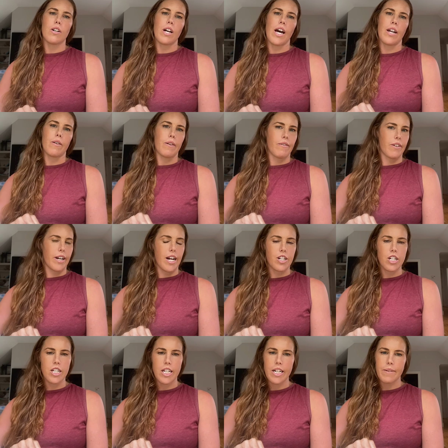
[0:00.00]
and whoever
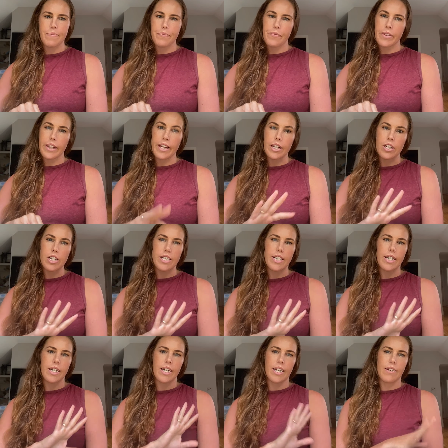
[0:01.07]
catches it,
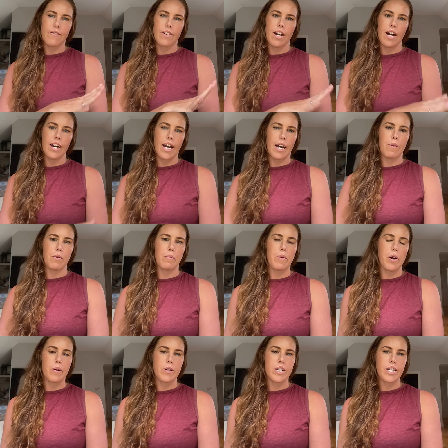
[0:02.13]
and if not, I will
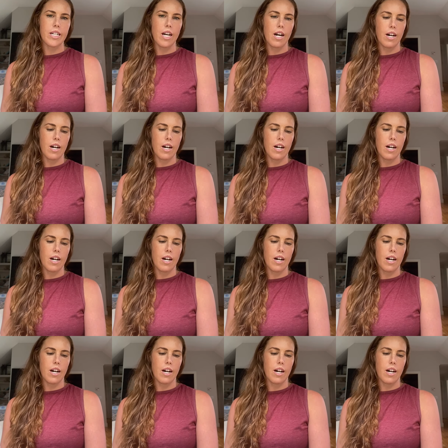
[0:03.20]
post